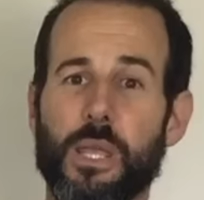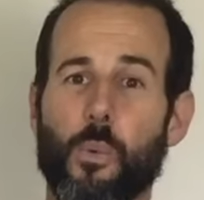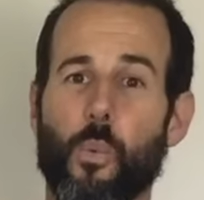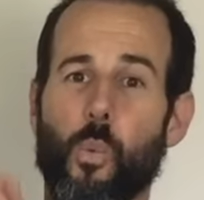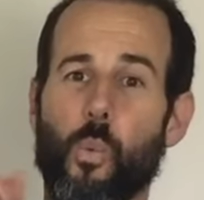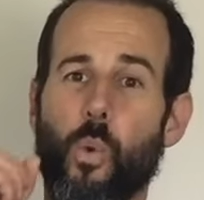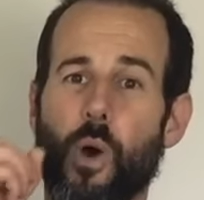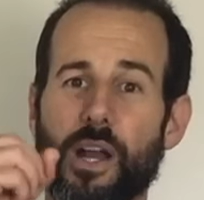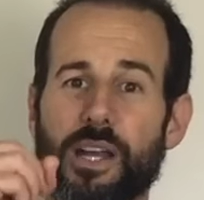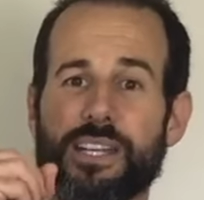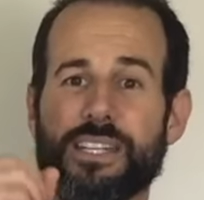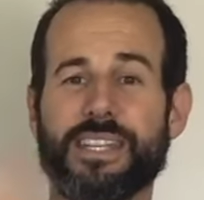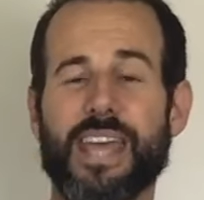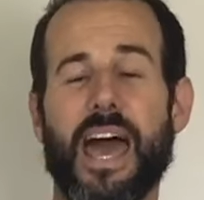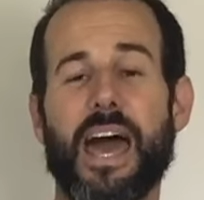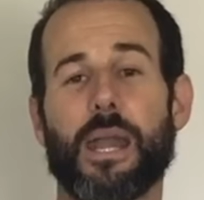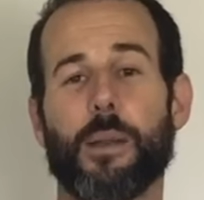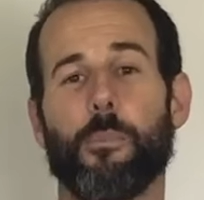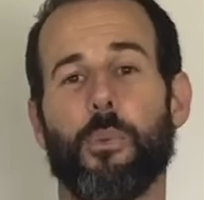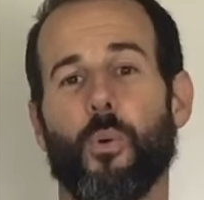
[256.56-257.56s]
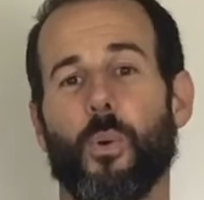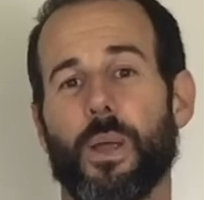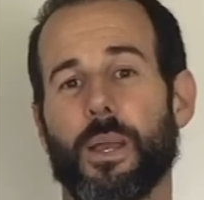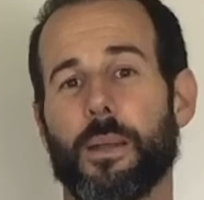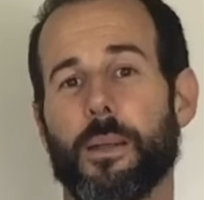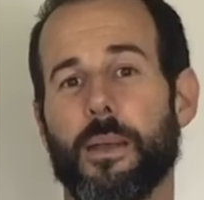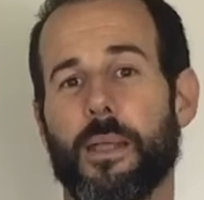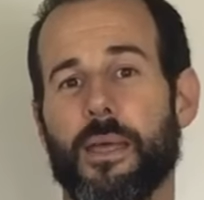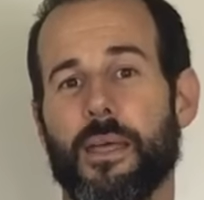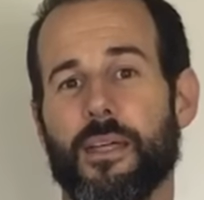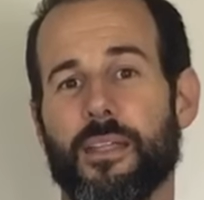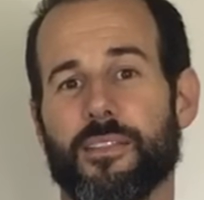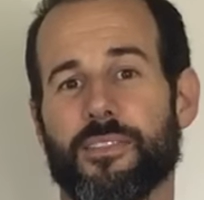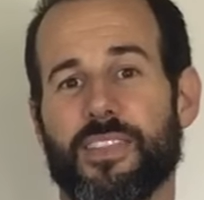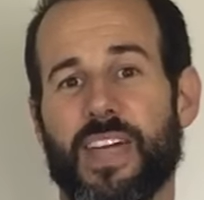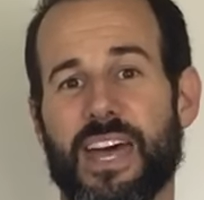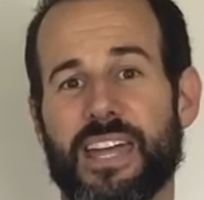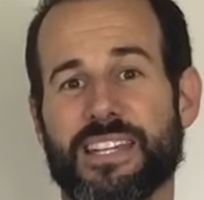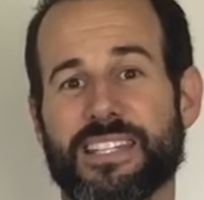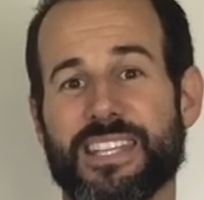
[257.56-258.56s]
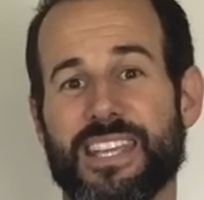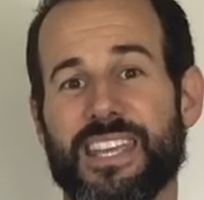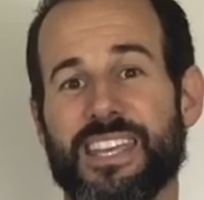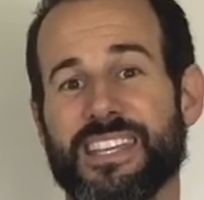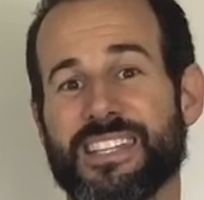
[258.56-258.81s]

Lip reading: one data point that